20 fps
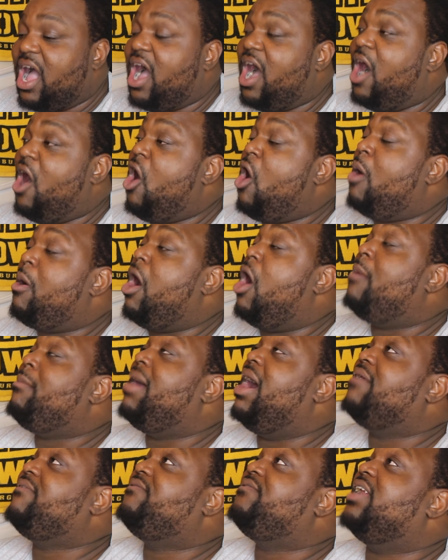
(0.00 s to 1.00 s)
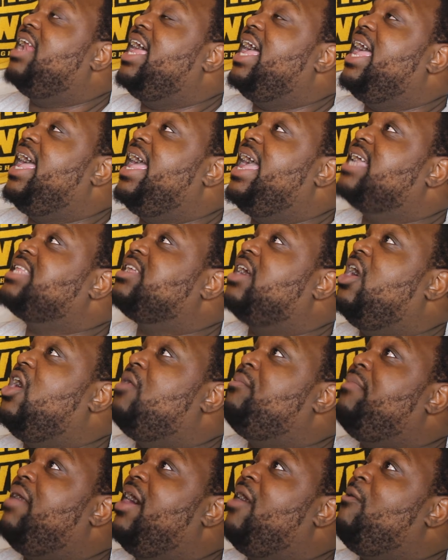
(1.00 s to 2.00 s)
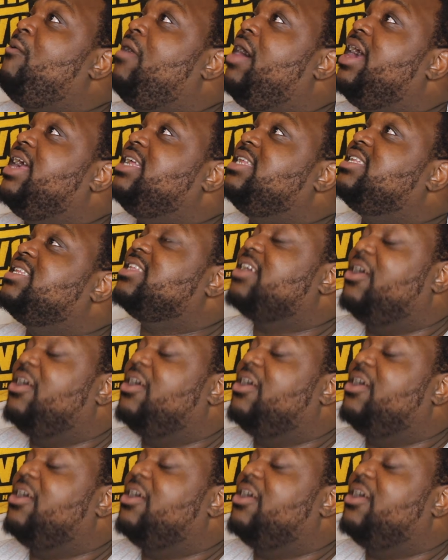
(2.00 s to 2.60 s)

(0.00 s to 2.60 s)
All my flags, all my whites.